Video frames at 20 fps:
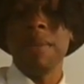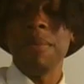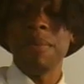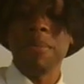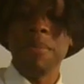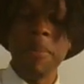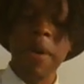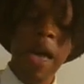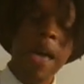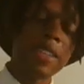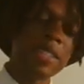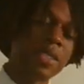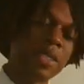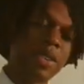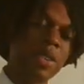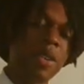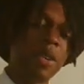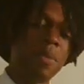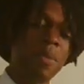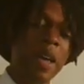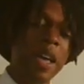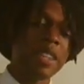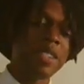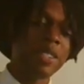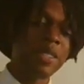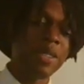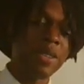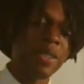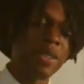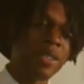then passing it on
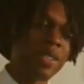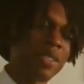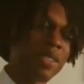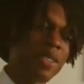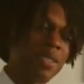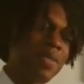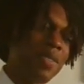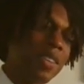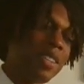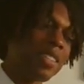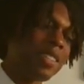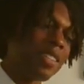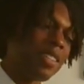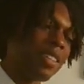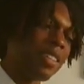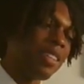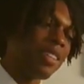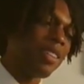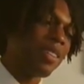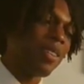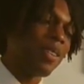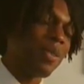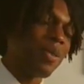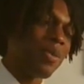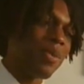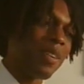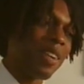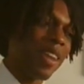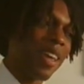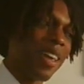until eventually,
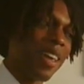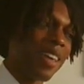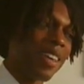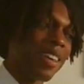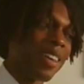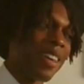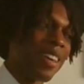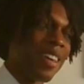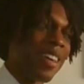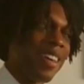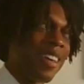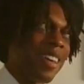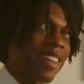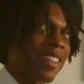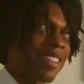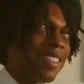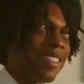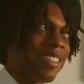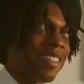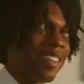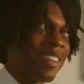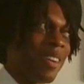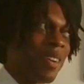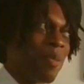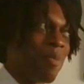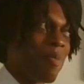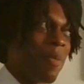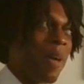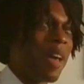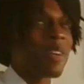we're
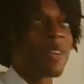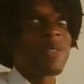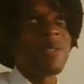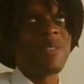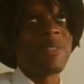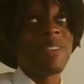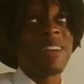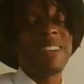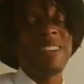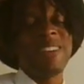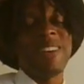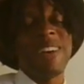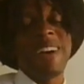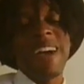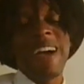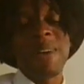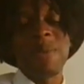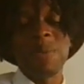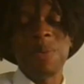medical, I